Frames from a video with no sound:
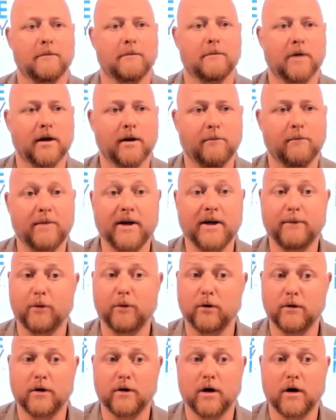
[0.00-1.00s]
but the
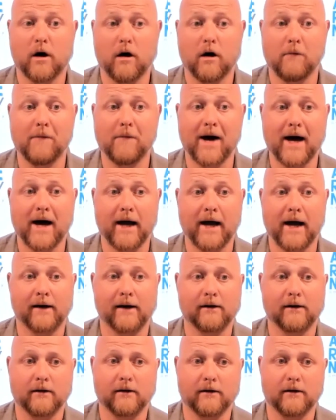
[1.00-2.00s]
people who call back,
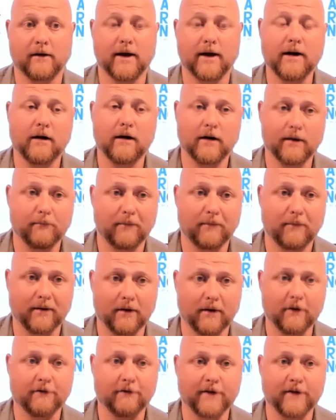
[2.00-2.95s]
they're